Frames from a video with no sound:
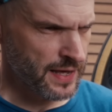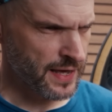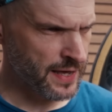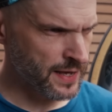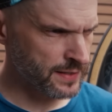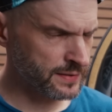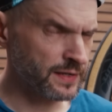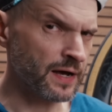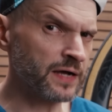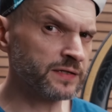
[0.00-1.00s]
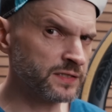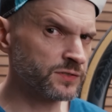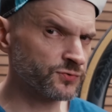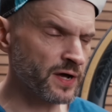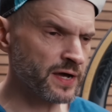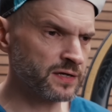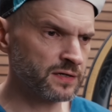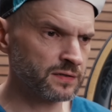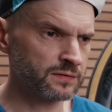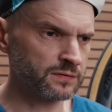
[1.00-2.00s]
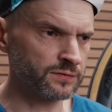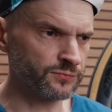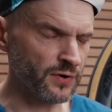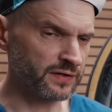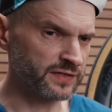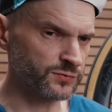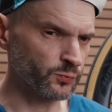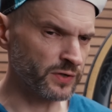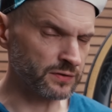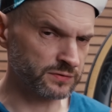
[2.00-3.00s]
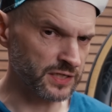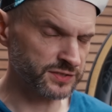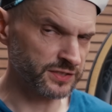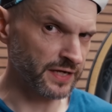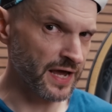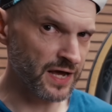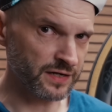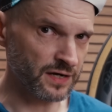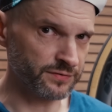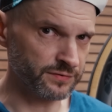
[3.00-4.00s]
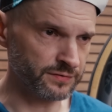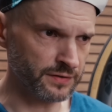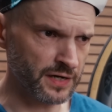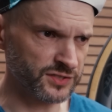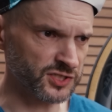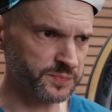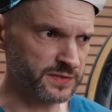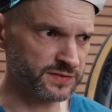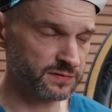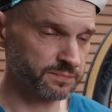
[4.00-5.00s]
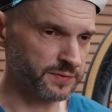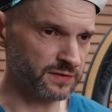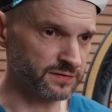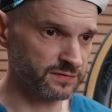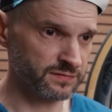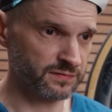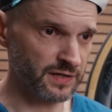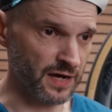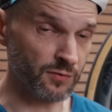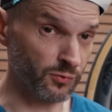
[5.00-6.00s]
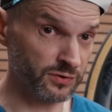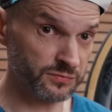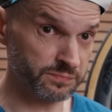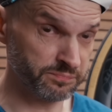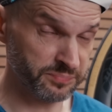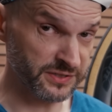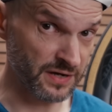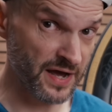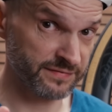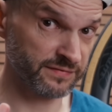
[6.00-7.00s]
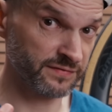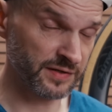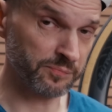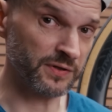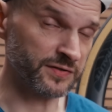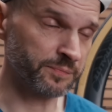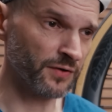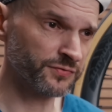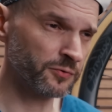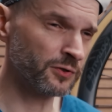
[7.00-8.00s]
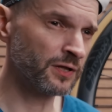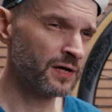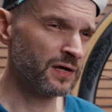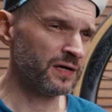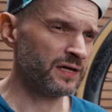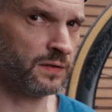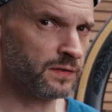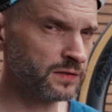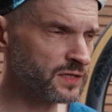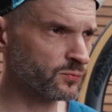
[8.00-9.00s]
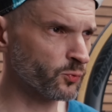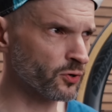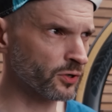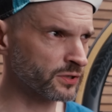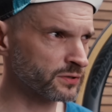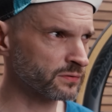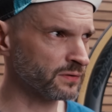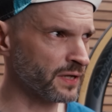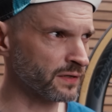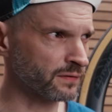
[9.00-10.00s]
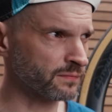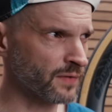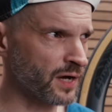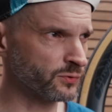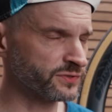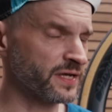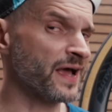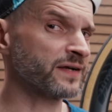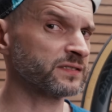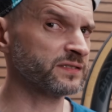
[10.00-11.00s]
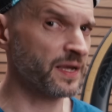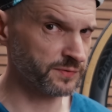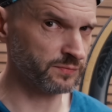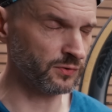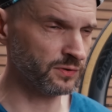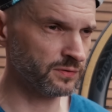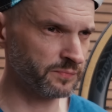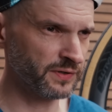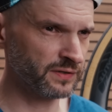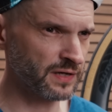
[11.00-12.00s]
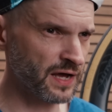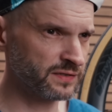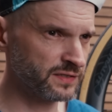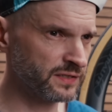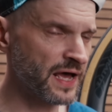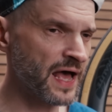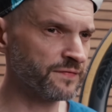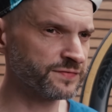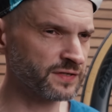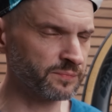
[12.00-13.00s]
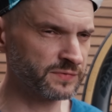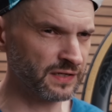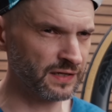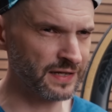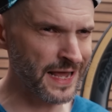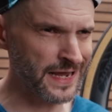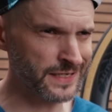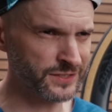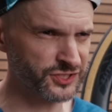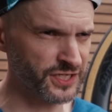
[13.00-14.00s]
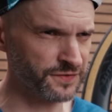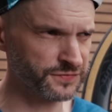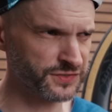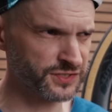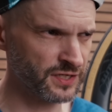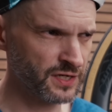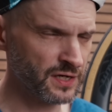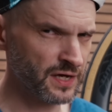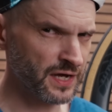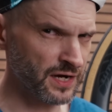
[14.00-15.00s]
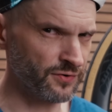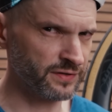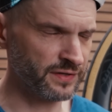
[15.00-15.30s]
And I did try running this without touching any other adjustments because, yeah, I wanted to be as simple as possible. It did work, like, I would say acceptable, but I did have some delayed shifts here and